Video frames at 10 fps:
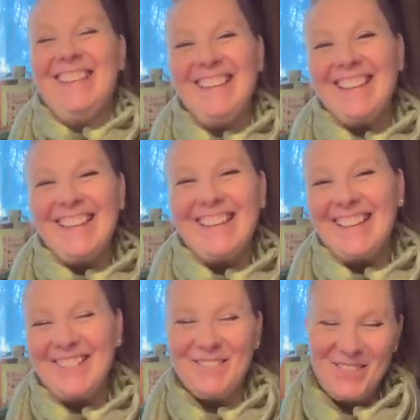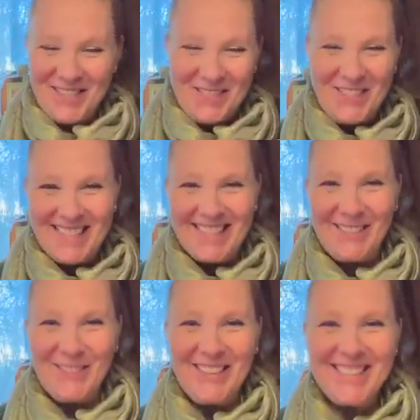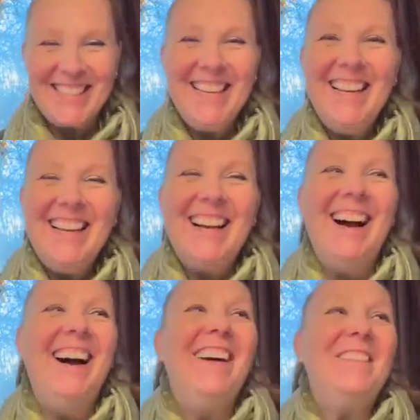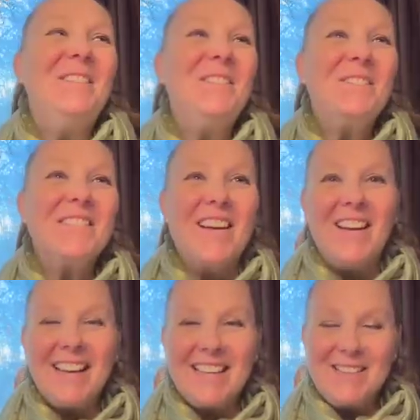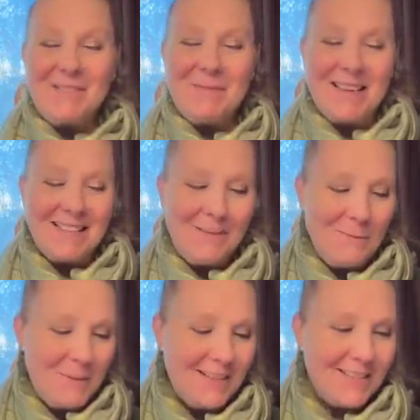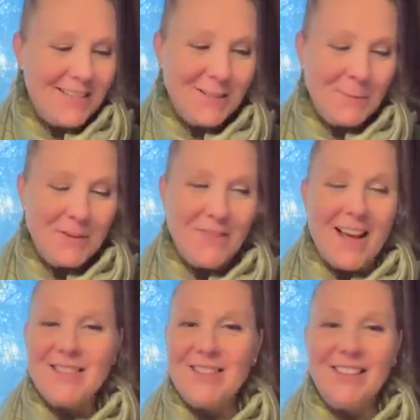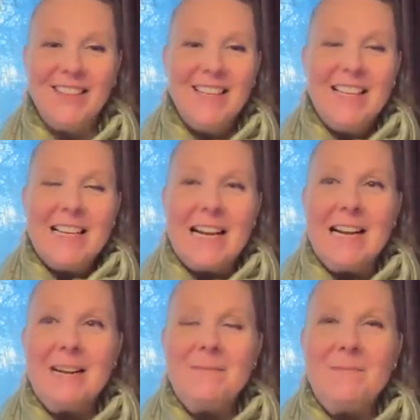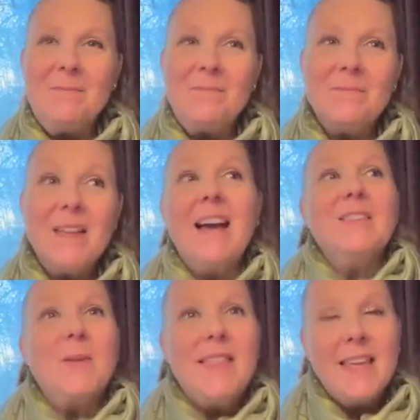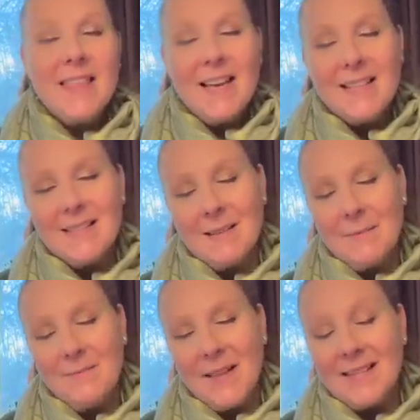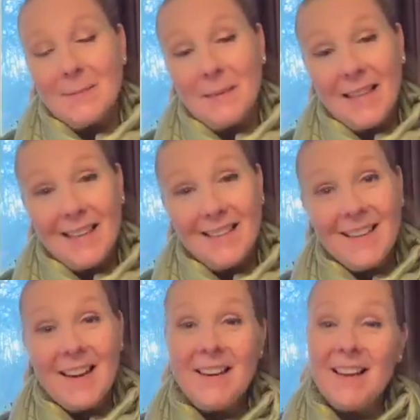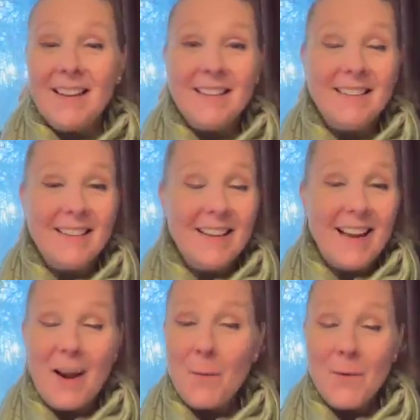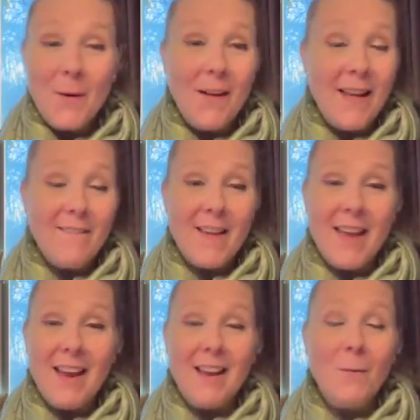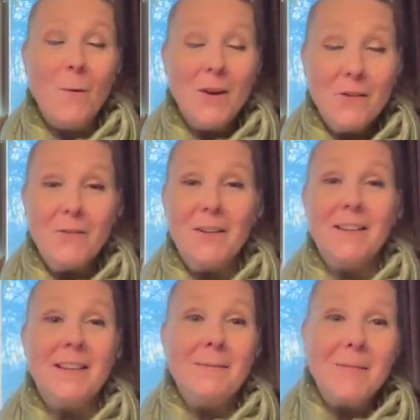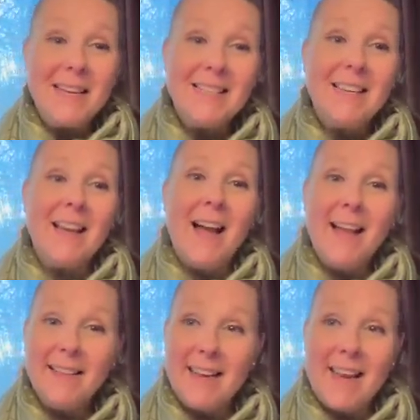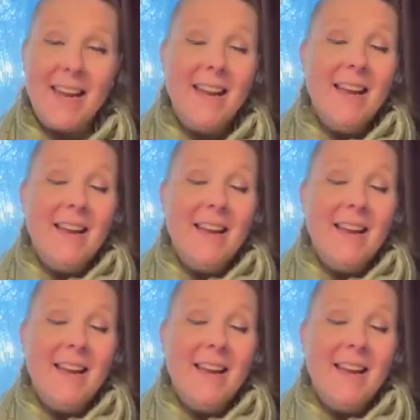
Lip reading: I'm gonna be selfish. No, I can do it myself, but she's so much faster. Yeah, so I think that's the plan, and I hope you all have a wonderful and amazing holiday.